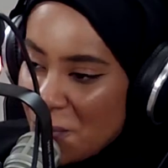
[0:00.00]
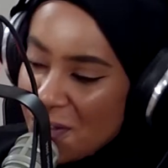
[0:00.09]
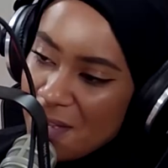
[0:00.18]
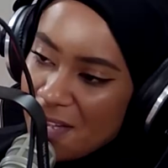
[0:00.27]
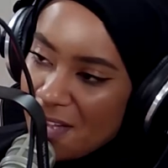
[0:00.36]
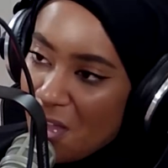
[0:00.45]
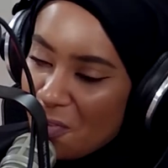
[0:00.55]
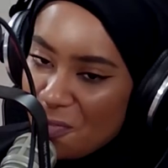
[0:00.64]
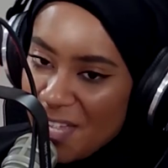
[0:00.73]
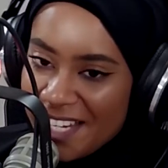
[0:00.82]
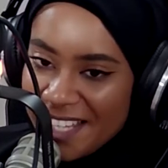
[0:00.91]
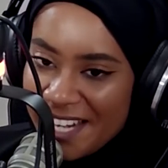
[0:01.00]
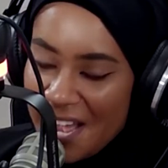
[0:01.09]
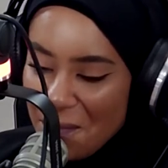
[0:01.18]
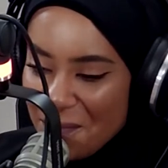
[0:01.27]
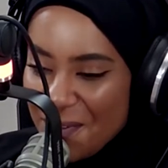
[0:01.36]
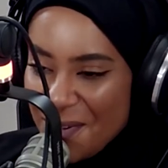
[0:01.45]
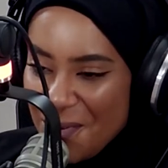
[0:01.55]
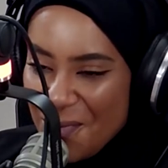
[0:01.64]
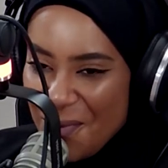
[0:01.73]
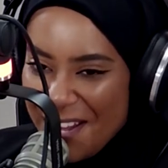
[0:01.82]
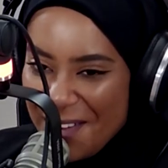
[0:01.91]
off air that I'm
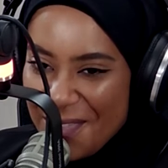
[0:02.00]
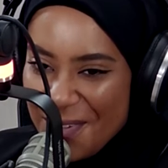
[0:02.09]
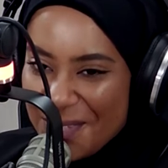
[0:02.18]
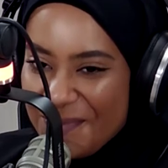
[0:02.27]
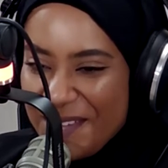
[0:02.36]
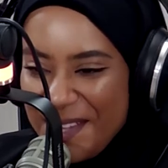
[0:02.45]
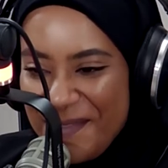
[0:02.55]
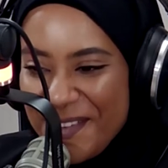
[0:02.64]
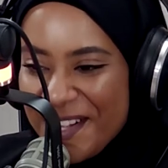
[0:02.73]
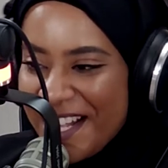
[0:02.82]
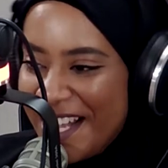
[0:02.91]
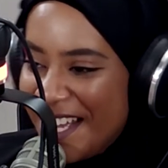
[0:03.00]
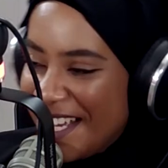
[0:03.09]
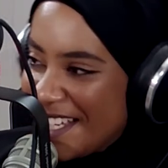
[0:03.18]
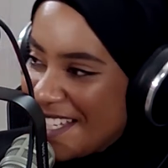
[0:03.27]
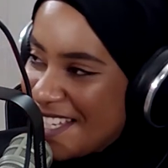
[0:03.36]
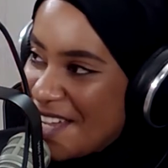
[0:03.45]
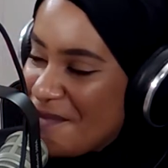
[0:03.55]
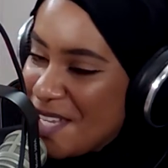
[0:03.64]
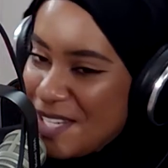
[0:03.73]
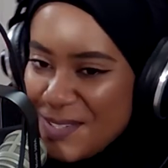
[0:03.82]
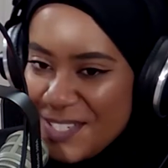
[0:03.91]
one of those people. I've been
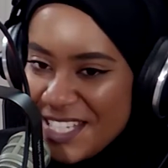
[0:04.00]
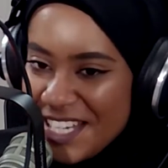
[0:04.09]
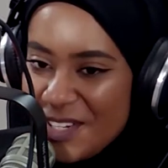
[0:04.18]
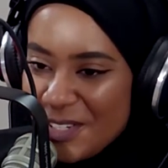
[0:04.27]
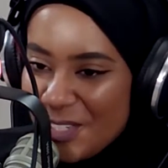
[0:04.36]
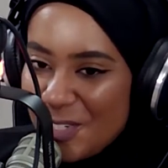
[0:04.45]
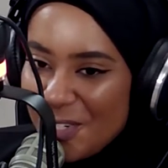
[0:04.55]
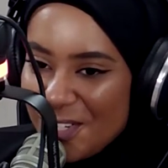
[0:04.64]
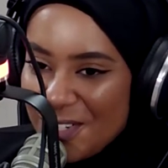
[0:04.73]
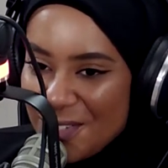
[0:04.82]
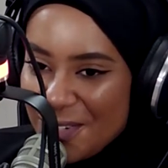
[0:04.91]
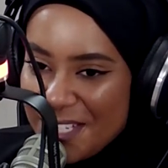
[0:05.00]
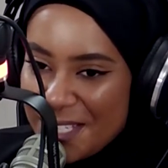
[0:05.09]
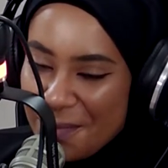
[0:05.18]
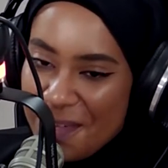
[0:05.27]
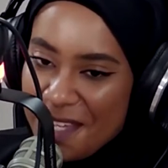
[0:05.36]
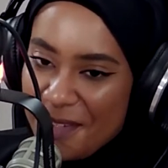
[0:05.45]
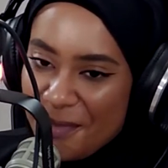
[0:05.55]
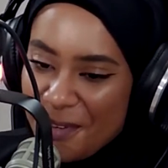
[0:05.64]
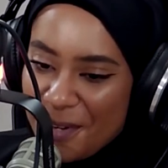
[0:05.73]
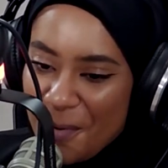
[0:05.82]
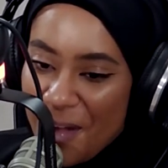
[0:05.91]
using your churros recipe for
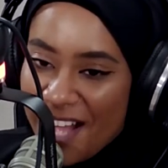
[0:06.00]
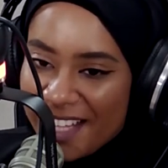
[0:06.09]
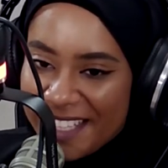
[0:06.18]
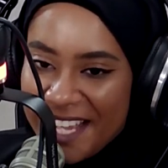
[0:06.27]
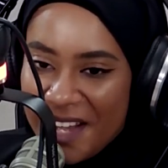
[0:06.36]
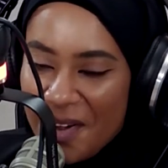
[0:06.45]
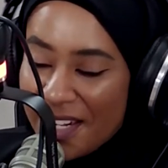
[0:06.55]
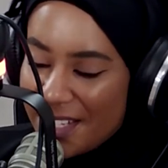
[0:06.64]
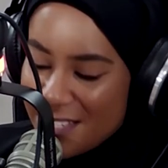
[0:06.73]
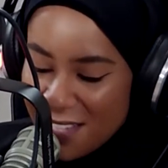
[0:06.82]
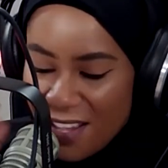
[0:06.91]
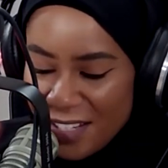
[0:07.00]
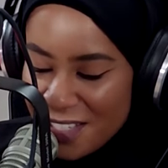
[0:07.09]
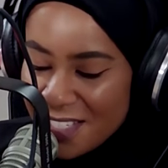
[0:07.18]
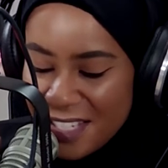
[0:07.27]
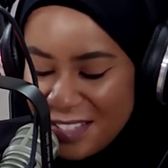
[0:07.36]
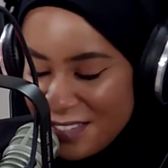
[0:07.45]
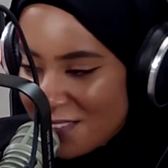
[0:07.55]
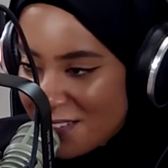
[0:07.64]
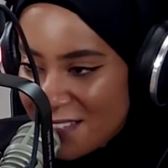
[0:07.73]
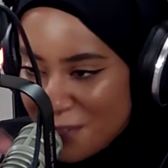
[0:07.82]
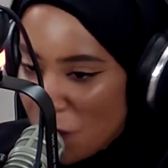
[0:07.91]
a while now, and it's honestly,
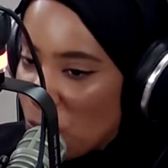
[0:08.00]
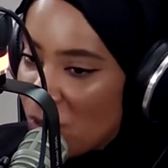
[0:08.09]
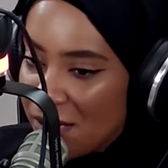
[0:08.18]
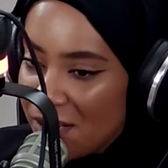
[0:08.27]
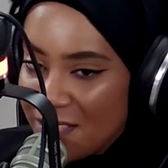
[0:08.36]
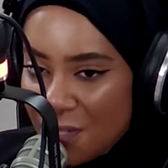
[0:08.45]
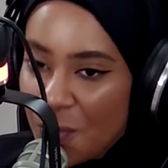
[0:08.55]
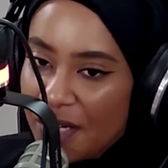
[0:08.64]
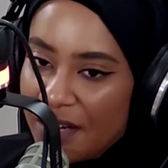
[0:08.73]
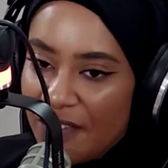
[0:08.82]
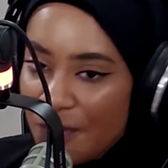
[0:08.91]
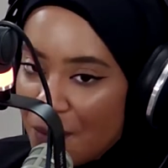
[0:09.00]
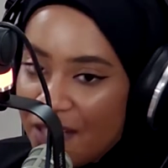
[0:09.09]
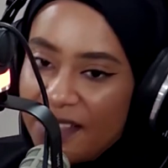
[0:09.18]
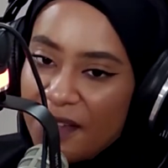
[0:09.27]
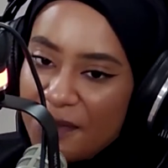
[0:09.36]
it's a win. It's a winner. Everybody loves